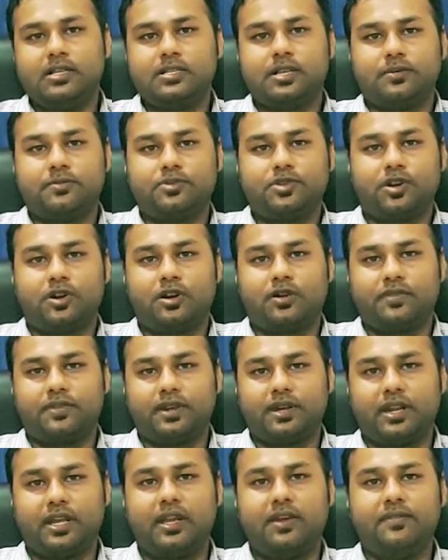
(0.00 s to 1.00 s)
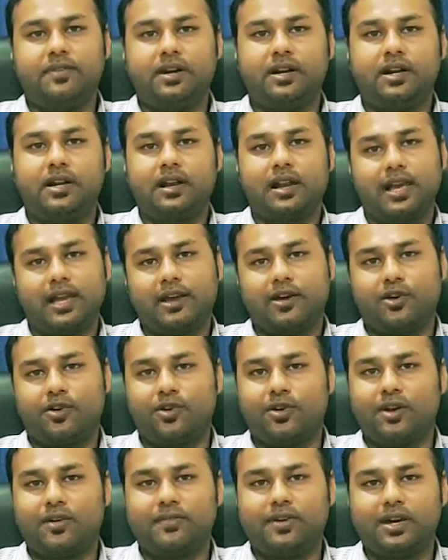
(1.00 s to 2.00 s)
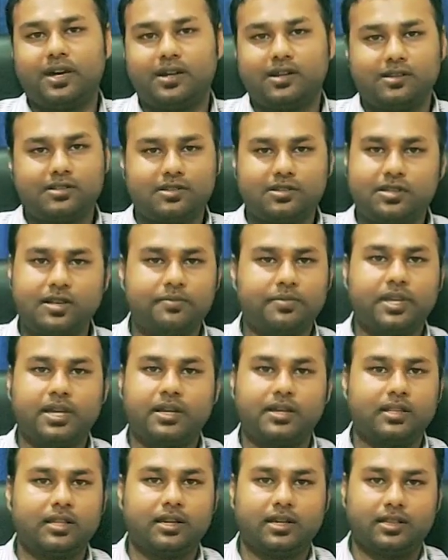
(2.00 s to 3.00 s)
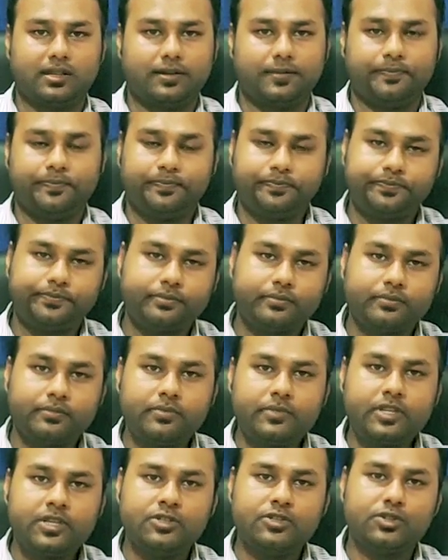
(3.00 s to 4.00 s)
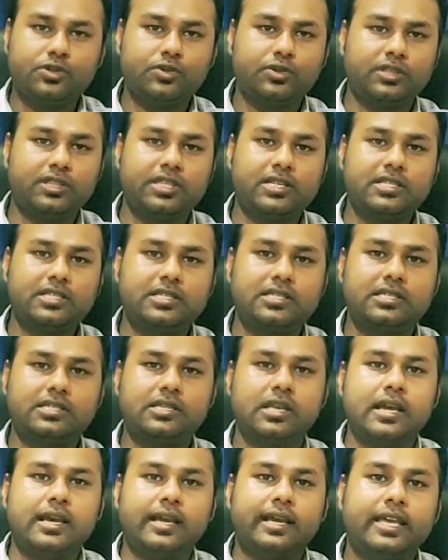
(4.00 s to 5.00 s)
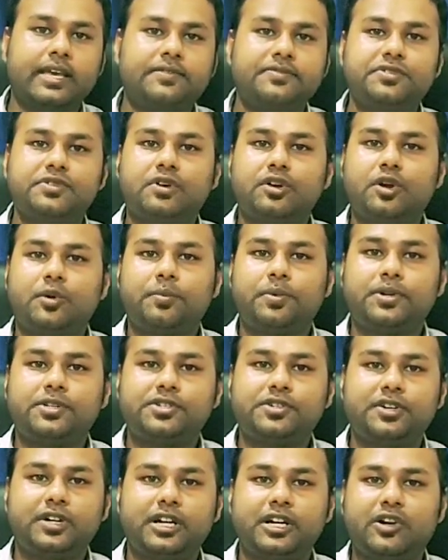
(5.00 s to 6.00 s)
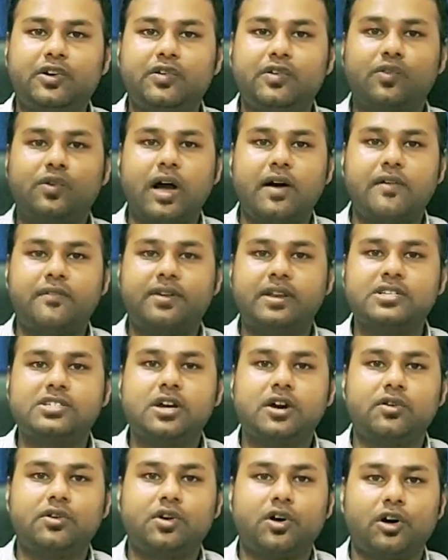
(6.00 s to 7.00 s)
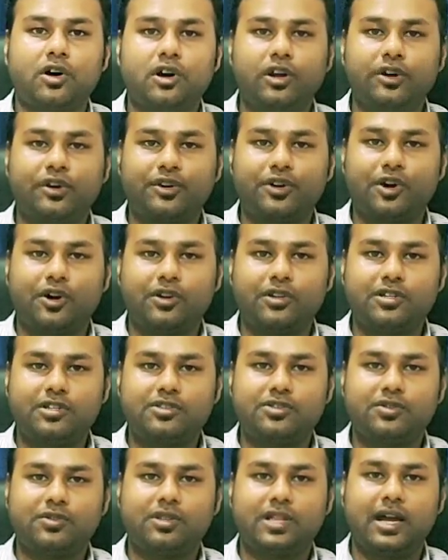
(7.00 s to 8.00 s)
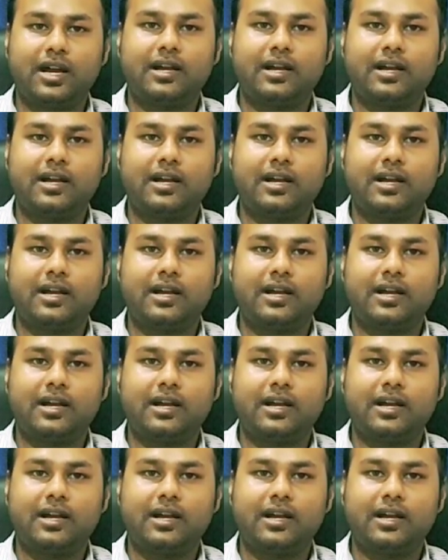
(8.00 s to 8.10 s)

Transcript: some sort of an event like coronavirus or something or the other. So this gives you an opportunity to average out all your costs so